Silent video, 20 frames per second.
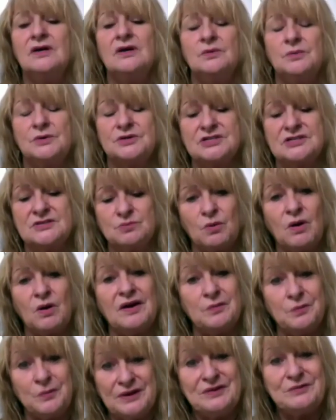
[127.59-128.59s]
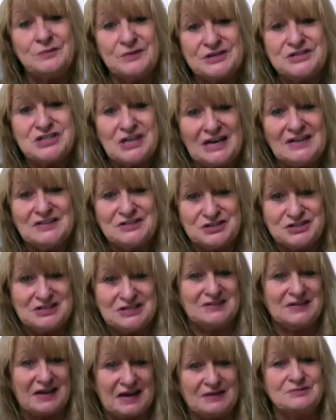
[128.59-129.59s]
which is why we're challenging
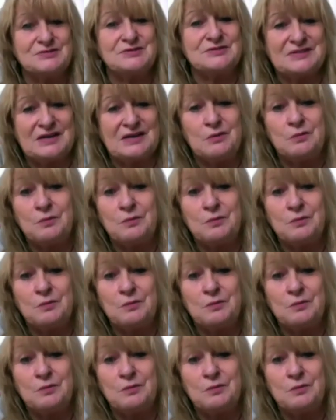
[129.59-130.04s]
the councils now.